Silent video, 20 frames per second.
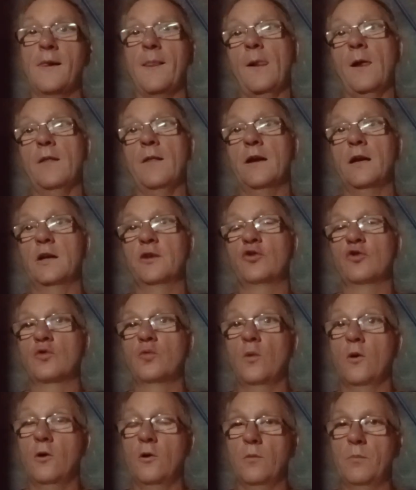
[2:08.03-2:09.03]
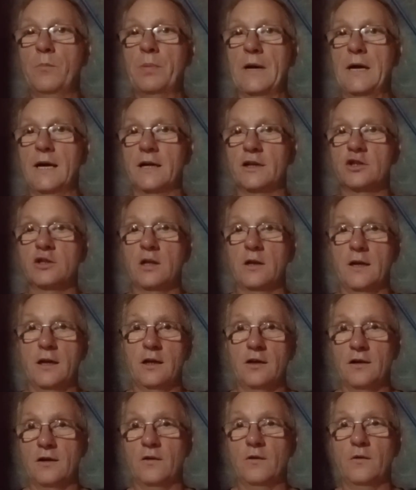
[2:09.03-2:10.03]
and then I just walked past, and
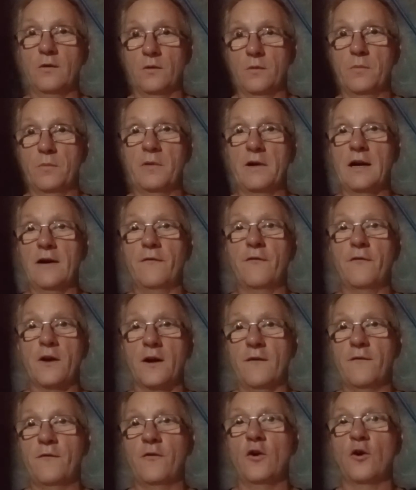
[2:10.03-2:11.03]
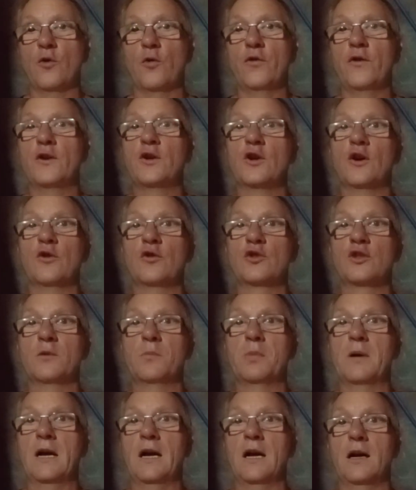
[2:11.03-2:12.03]
then there were about 3 or 4 other dogs
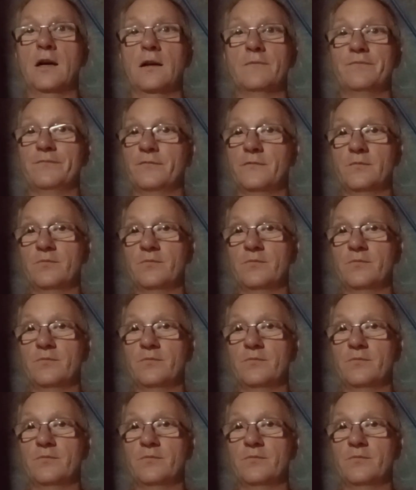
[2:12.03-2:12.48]
about,